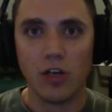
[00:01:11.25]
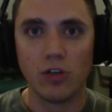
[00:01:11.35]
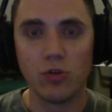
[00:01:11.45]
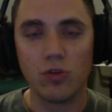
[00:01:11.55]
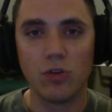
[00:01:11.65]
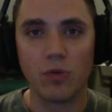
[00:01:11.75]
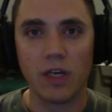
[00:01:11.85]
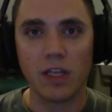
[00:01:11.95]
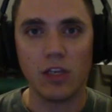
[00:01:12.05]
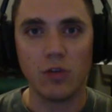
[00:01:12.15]
due to the
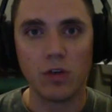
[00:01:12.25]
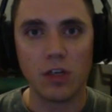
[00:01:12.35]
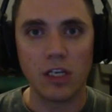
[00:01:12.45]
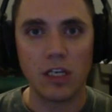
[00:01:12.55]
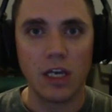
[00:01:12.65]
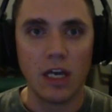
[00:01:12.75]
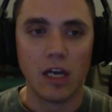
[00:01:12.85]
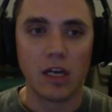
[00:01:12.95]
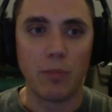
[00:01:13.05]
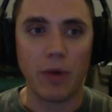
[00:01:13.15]
way that Unity
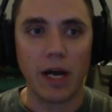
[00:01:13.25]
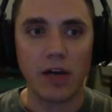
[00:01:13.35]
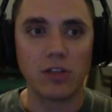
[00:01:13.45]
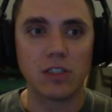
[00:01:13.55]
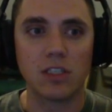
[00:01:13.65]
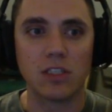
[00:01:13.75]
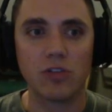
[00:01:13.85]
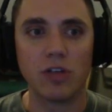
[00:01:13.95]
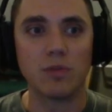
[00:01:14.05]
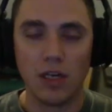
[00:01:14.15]
compiles the
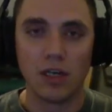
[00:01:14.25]
scripts,